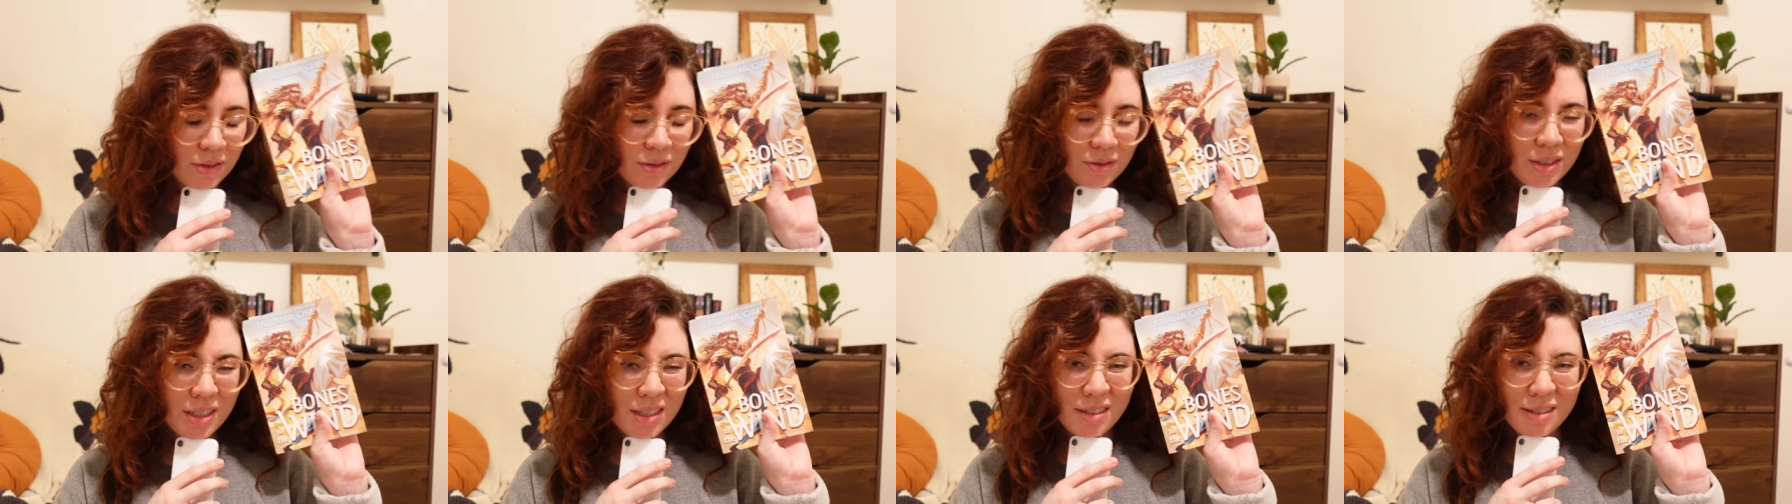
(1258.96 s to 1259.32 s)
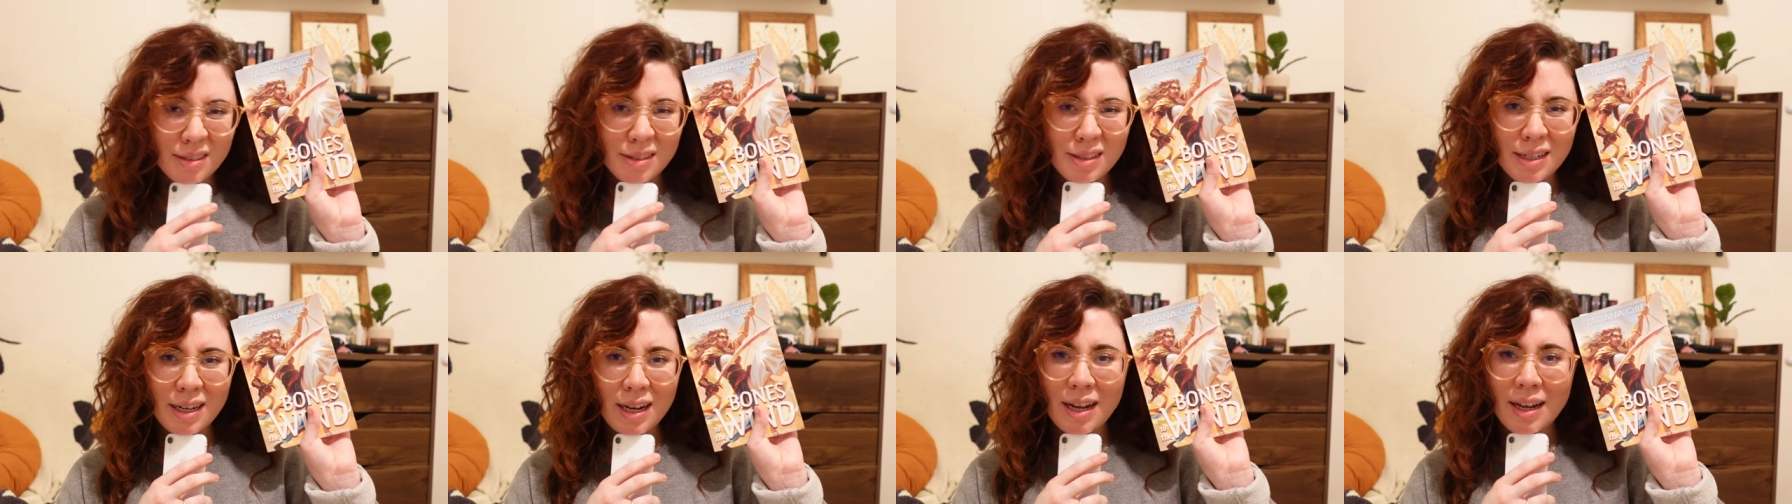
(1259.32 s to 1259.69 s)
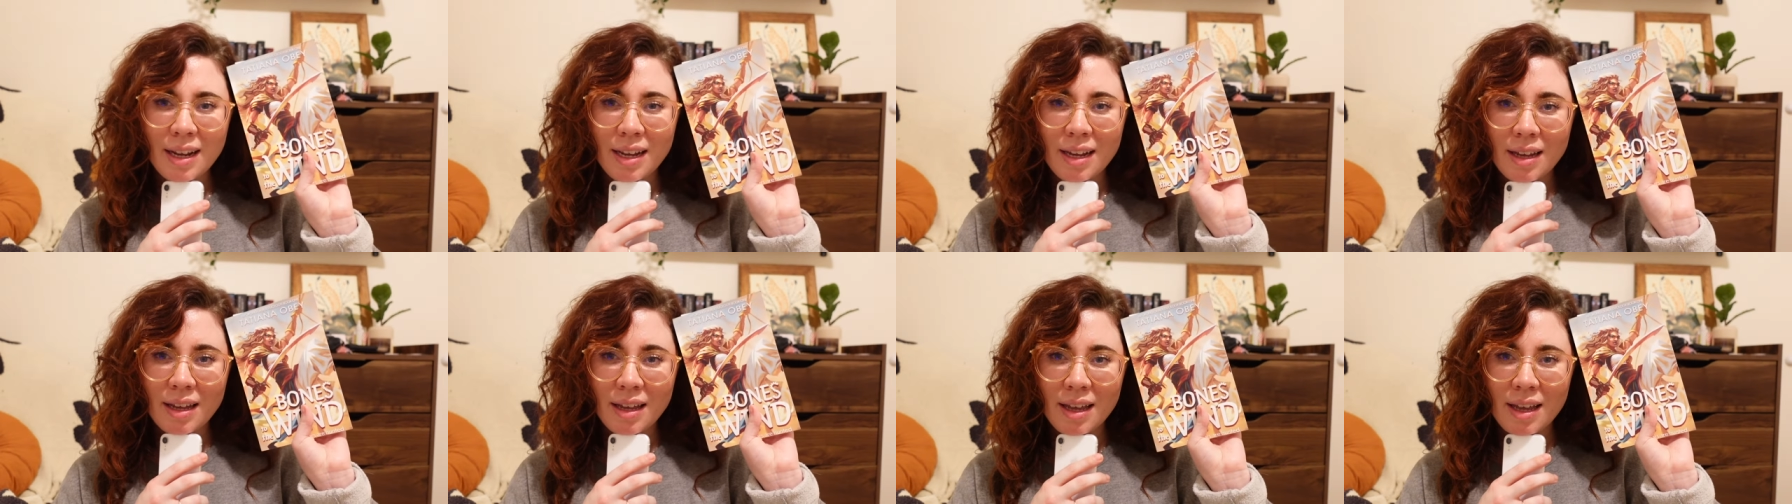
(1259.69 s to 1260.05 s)
the rest of the
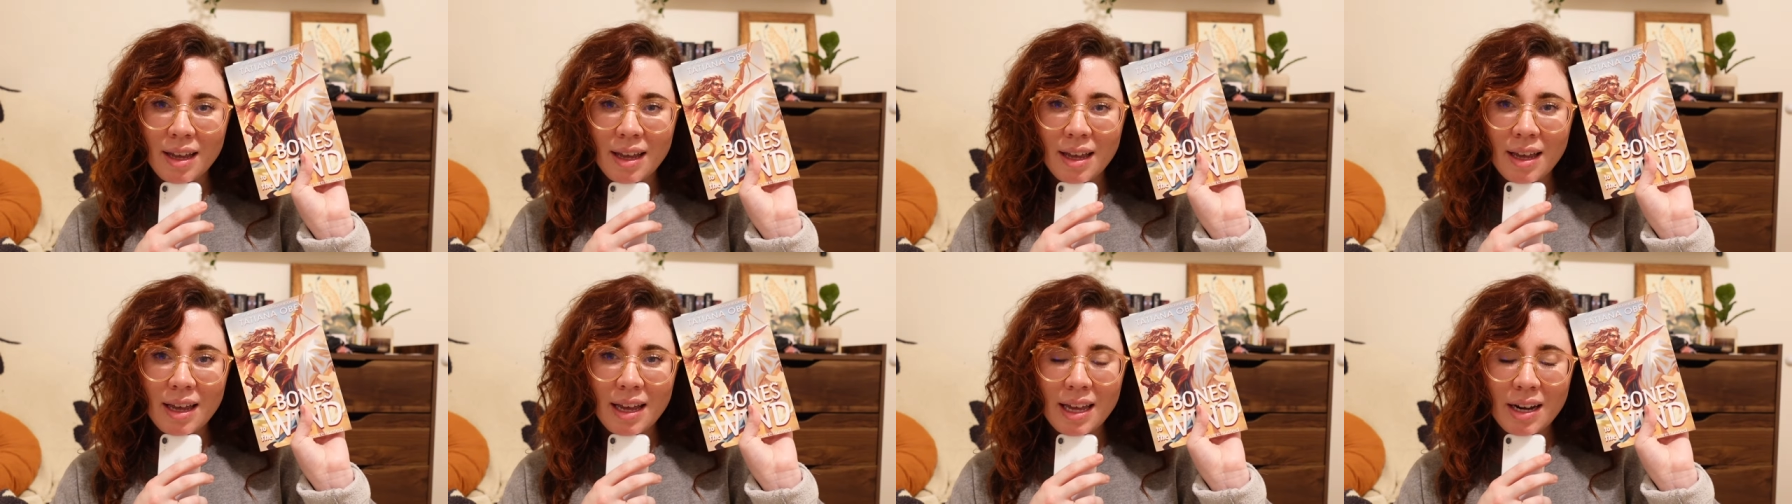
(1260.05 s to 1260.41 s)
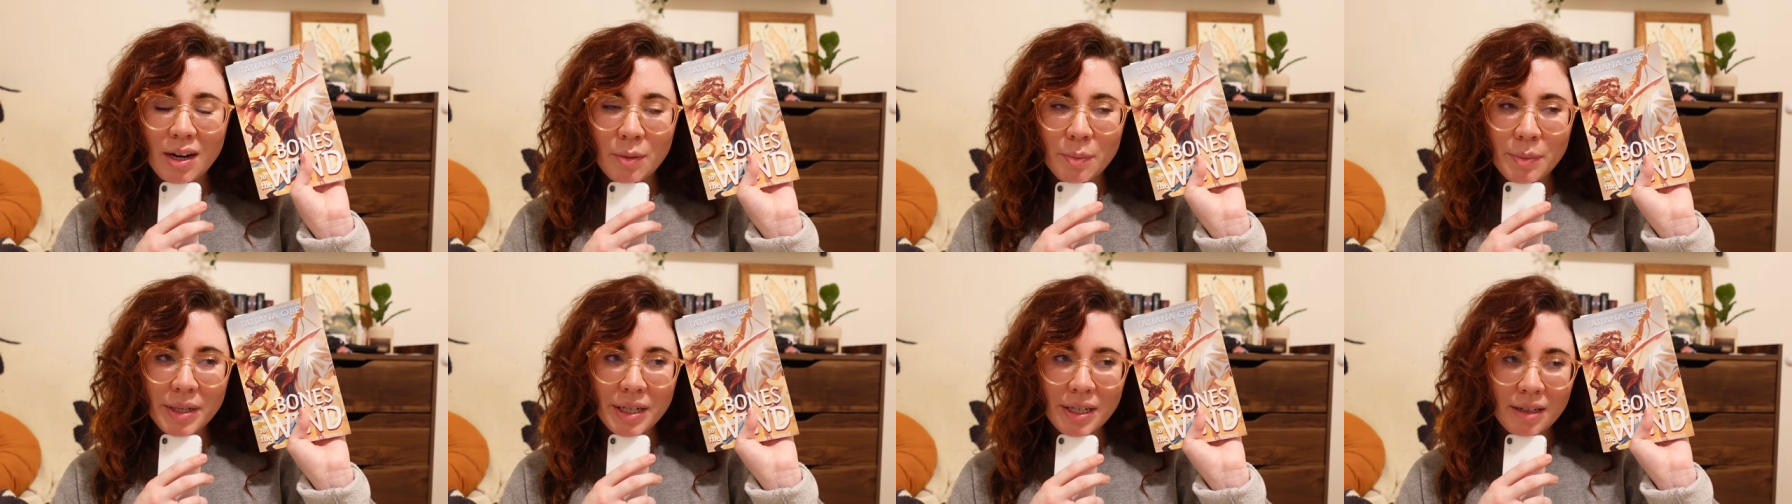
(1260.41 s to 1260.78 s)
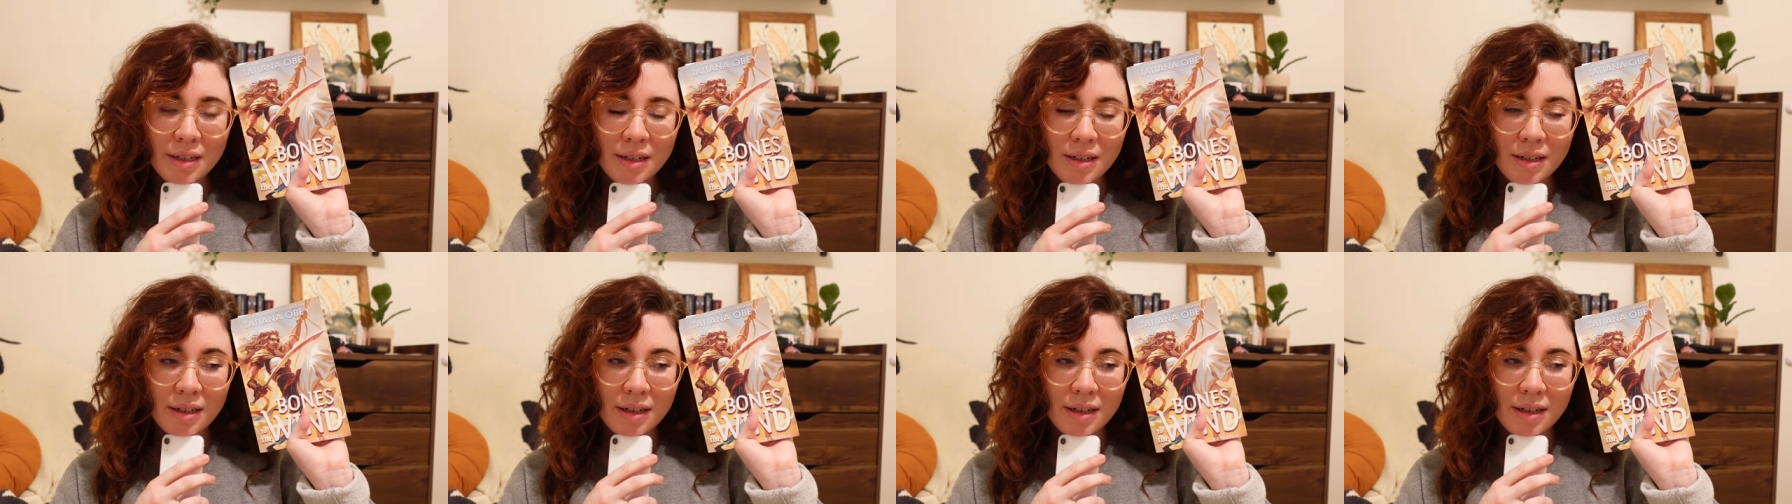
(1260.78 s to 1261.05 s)
night and I'll pick